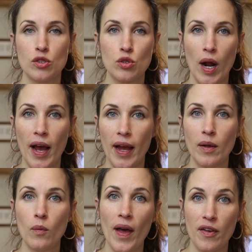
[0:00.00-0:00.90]
dry
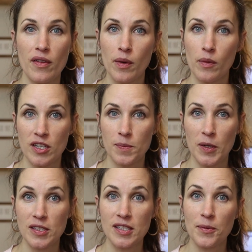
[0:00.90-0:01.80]
weather that we're
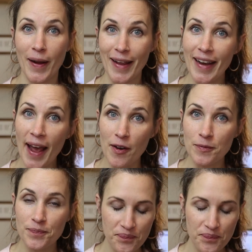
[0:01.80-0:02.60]
experiencing right now.